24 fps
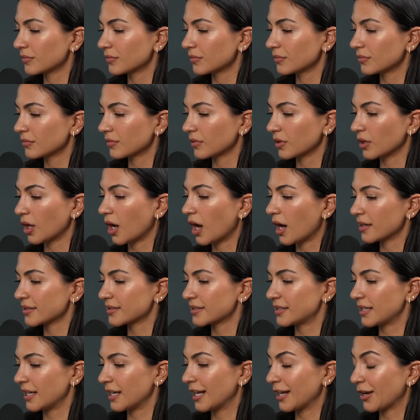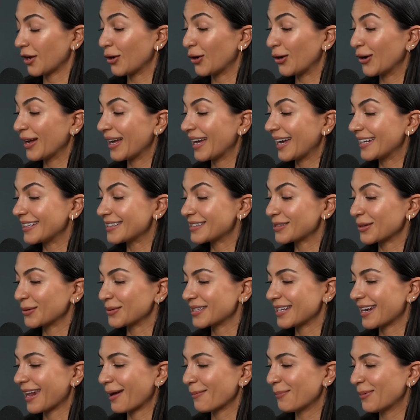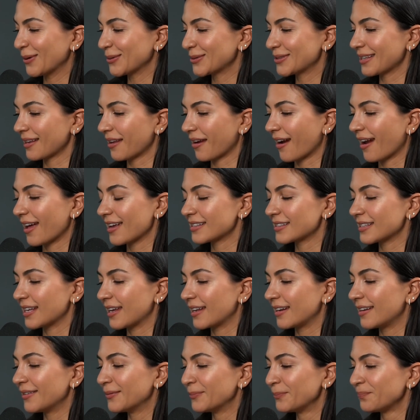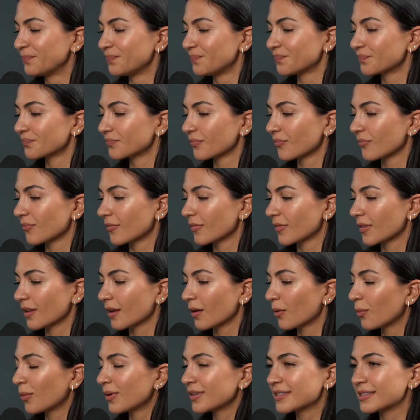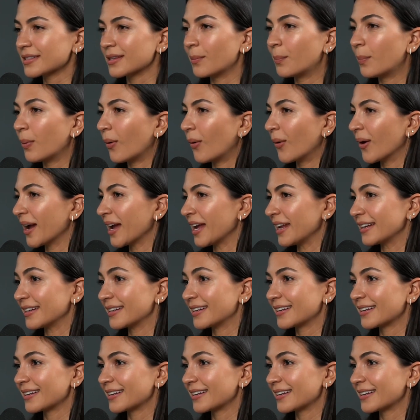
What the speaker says: lost in it all. And so today I posted and I said, "What's the point?"